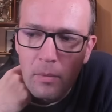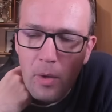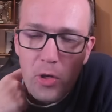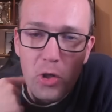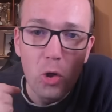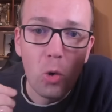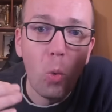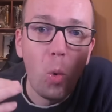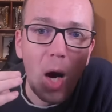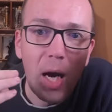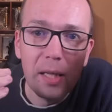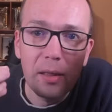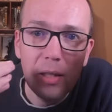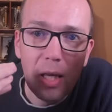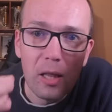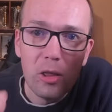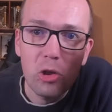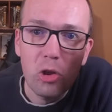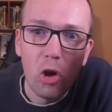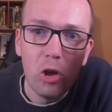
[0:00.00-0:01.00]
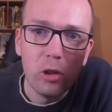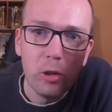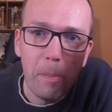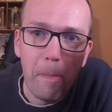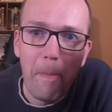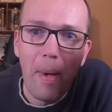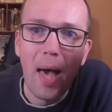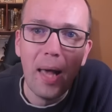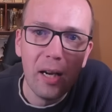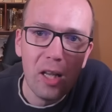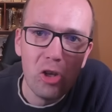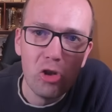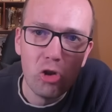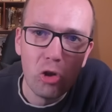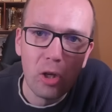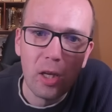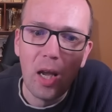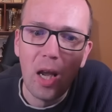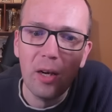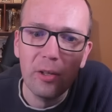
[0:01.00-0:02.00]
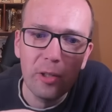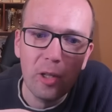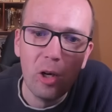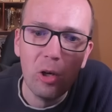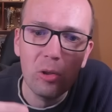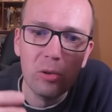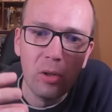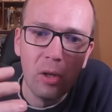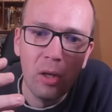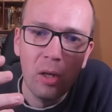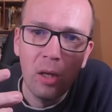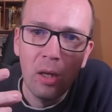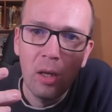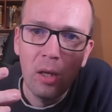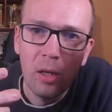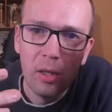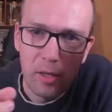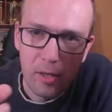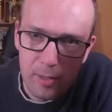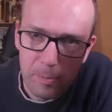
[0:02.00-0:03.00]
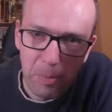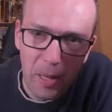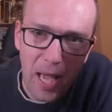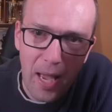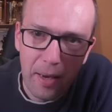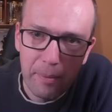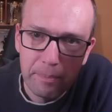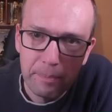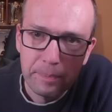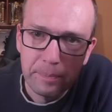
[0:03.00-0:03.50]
So white did not manage to carry out his plan.